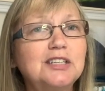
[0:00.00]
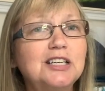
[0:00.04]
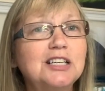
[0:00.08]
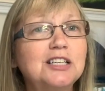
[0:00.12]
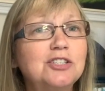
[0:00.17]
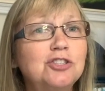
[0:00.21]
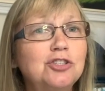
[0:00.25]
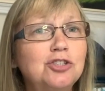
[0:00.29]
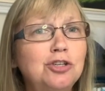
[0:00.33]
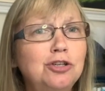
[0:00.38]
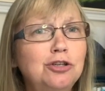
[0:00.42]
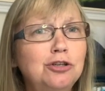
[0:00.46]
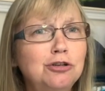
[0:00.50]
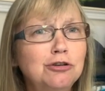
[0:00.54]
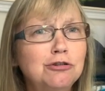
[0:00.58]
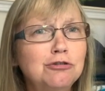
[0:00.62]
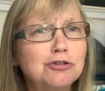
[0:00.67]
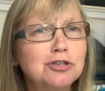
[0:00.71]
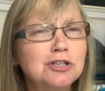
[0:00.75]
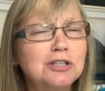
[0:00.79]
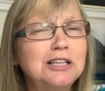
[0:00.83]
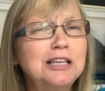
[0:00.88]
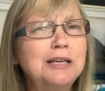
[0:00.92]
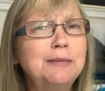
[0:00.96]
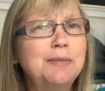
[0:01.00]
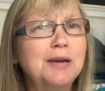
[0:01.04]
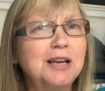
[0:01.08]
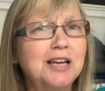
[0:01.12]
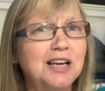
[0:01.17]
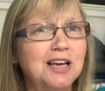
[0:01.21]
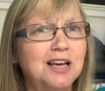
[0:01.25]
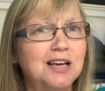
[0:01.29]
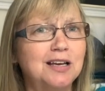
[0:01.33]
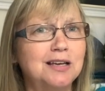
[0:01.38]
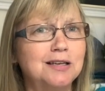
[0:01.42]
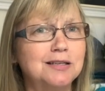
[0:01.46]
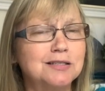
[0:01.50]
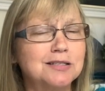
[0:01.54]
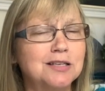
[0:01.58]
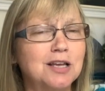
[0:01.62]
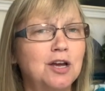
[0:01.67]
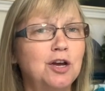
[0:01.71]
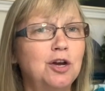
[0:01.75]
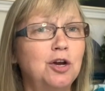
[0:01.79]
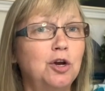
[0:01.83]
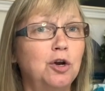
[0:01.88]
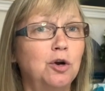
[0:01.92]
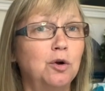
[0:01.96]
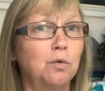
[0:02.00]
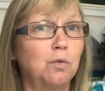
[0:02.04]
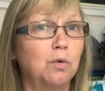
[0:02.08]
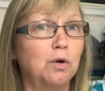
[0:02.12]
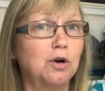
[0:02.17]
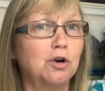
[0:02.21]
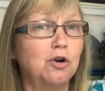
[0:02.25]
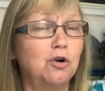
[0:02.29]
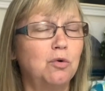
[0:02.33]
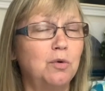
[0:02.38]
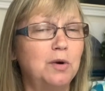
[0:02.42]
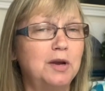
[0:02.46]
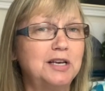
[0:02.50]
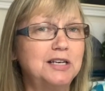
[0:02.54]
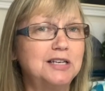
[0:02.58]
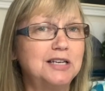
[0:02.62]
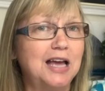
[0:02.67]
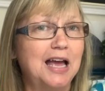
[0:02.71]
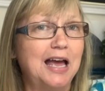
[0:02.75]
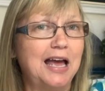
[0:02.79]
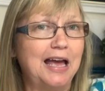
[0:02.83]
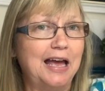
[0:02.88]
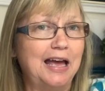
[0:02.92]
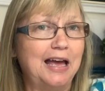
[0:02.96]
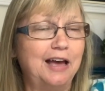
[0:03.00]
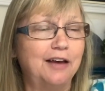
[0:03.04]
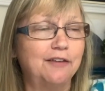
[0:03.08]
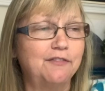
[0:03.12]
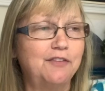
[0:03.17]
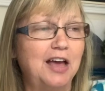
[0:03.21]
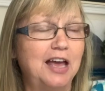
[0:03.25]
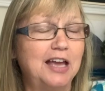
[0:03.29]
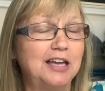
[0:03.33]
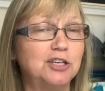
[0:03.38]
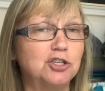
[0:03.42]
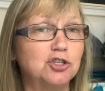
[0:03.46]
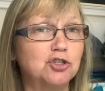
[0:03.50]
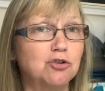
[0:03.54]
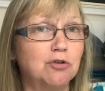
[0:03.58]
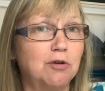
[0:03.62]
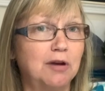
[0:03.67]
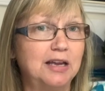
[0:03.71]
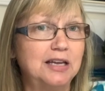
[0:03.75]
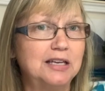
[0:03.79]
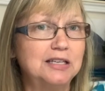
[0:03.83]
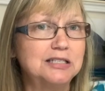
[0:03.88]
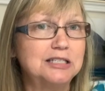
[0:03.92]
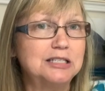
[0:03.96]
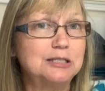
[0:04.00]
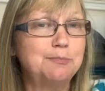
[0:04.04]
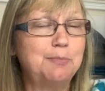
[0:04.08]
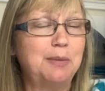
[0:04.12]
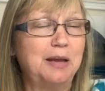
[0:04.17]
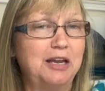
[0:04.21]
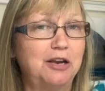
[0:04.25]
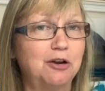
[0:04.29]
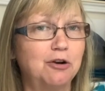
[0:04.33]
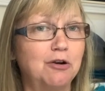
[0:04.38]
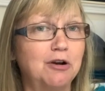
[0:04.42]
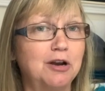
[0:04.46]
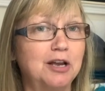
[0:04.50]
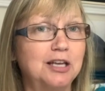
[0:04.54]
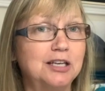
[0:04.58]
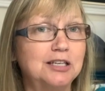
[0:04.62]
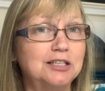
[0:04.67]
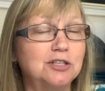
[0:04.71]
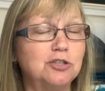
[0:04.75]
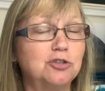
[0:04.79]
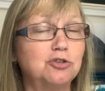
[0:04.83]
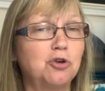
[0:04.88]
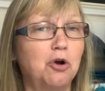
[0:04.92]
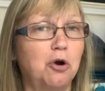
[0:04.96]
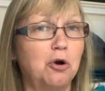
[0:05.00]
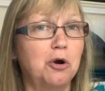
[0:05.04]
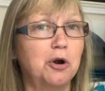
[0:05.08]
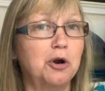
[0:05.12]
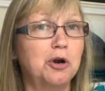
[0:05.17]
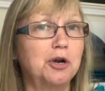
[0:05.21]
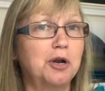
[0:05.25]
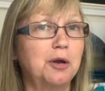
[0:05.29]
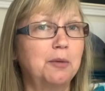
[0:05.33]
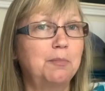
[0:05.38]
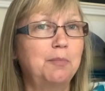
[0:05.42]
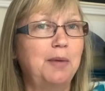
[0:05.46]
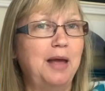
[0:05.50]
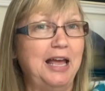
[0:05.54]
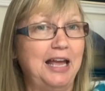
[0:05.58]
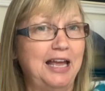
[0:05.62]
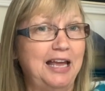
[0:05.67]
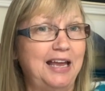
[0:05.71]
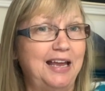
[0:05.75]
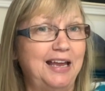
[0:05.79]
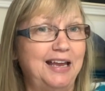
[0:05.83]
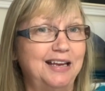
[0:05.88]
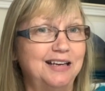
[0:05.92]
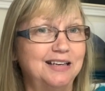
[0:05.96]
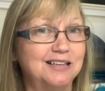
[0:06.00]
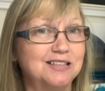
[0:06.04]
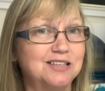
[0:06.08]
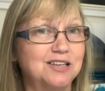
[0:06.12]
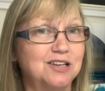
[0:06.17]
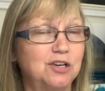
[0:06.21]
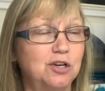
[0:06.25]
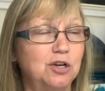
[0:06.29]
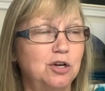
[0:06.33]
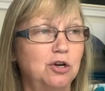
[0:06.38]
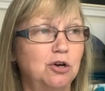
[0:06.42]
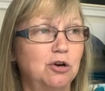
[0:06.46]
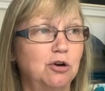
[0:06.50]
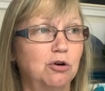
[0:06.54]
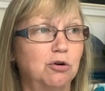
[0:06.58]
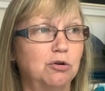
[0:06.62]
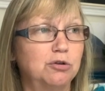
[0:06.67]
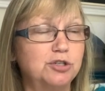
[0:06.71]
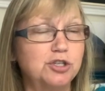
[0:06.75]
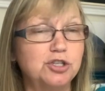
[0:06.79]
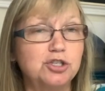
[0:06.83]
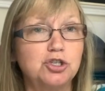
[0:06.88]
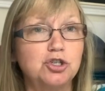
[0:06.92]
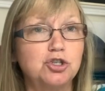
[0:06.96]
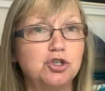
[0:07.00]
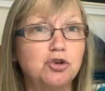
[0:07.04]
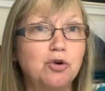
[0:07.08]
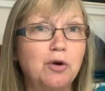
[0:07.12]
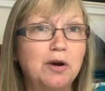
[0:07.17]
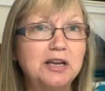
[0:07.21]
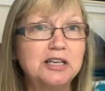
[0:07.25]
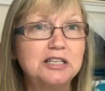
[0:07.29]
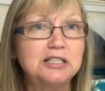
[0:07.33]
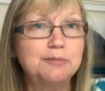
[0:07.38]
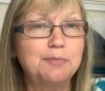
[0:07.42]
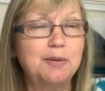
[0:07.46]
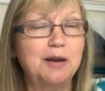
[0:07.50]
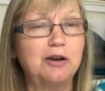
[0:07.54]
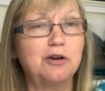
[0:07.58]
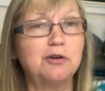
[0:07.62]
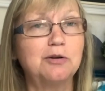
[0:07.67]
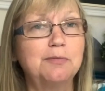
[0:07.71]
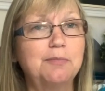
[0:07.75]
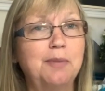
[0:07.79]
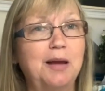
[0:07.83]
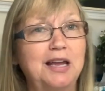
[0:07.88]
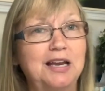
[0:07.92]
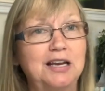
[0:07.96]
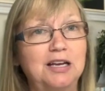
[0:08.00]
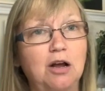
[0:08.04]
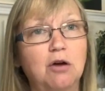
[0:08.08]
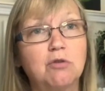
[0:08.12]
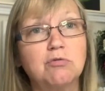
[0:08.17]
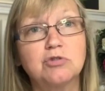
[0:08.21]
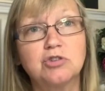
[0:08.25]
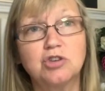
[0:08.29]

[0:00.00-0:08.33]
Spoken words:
It's usually because we're going to have a transparent dark paint, or just a transparent paint on